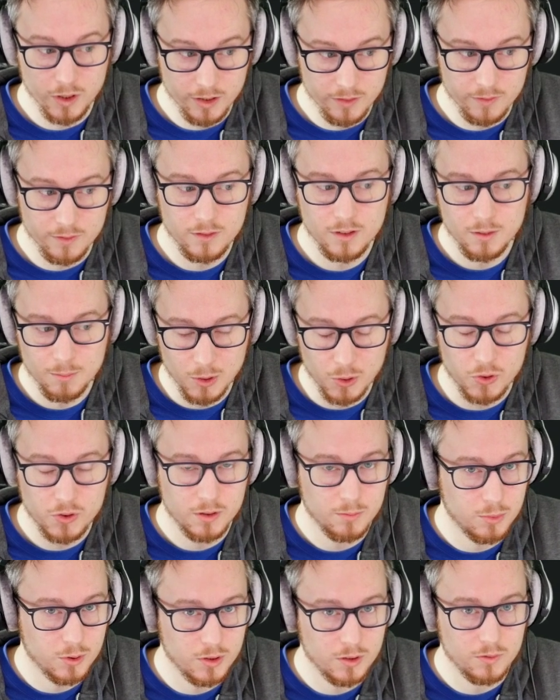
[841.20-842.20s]
of the most
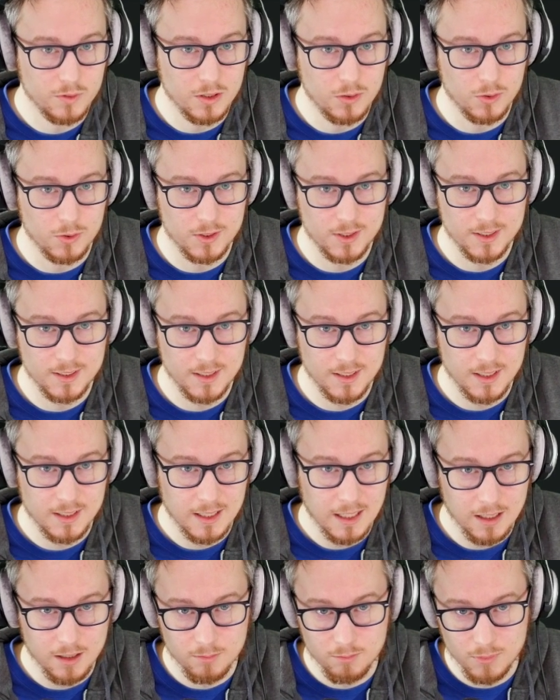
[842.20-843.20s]
important resources in the
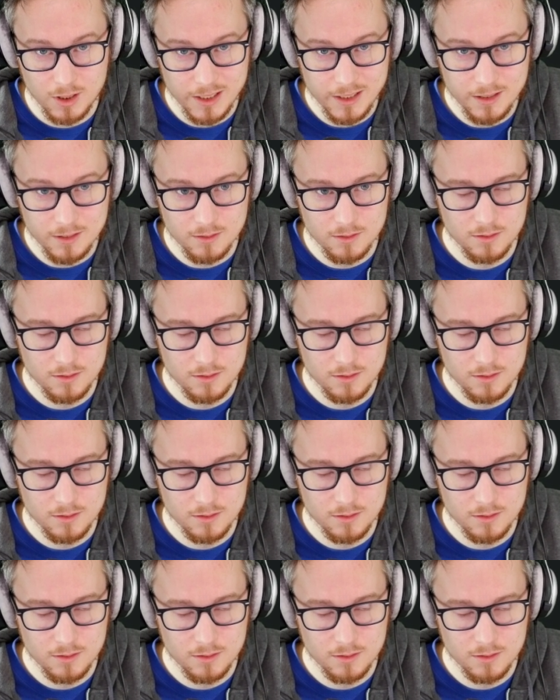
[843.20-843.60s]
game, right?